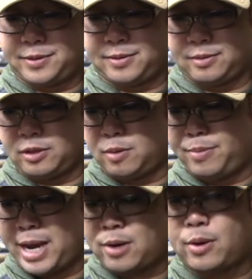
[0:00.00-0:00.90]
little
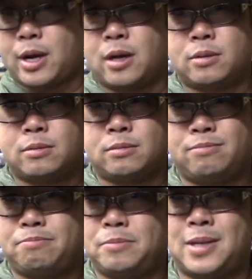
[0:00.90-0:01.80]
background,
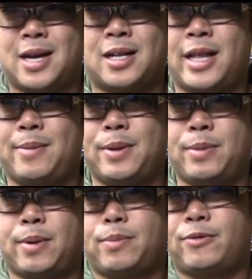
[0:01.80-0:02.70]
not claiming to
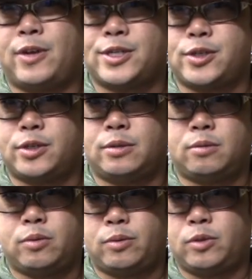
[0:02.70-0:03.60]
be a professional
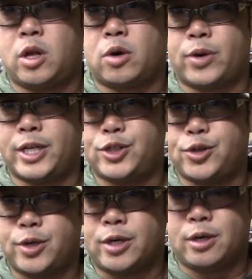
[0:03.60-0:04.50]
long-range
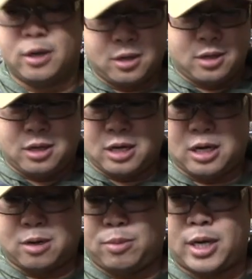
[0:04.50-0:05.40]
shooter,
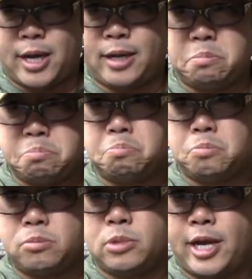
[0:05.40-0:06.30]
but I
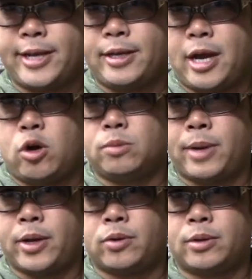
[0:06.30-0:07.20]
hold
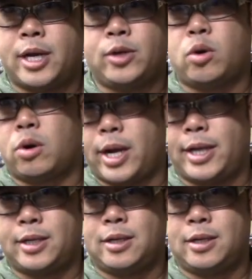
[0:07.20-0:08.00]
my own. I do alright.